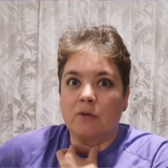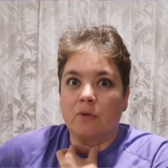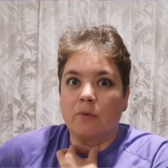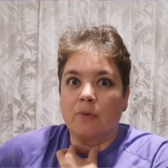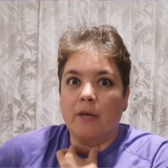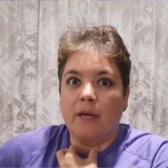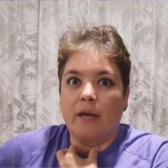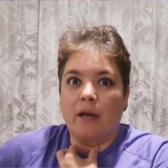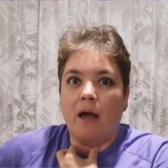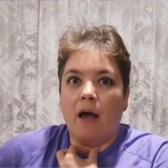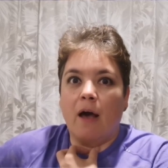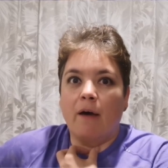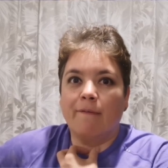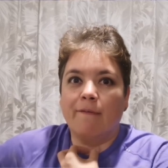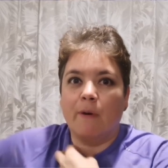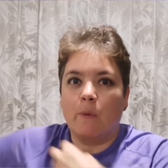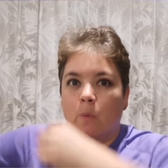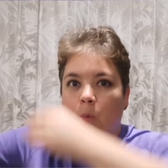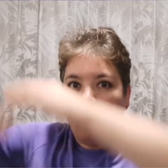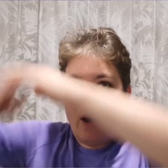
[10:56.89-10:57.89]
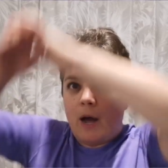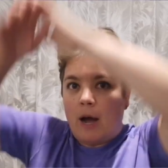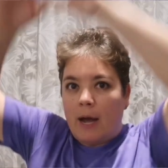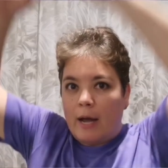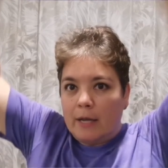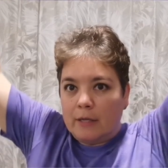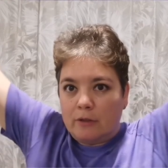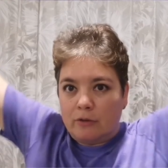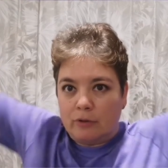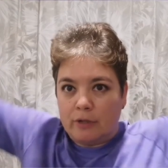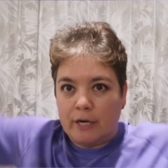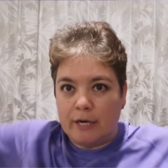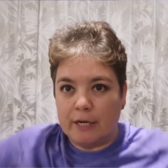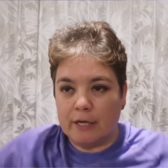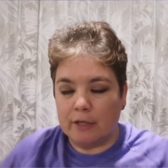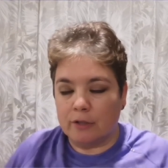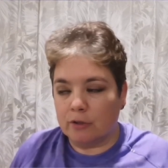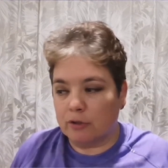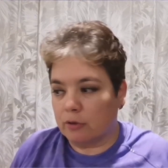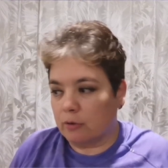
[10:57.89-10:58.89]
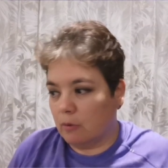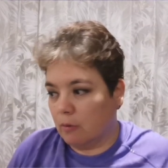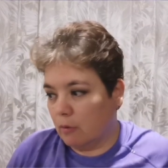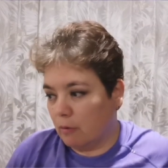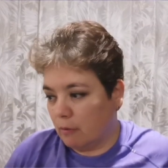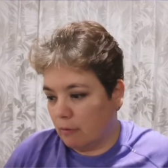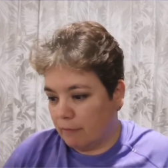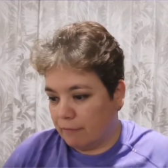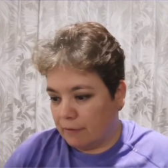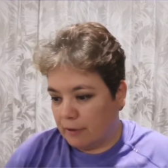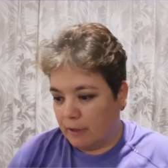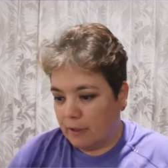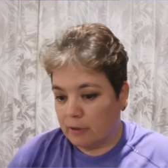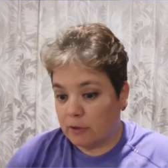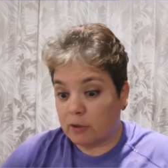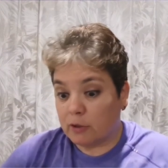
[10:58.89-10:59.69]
So they cover a wide range of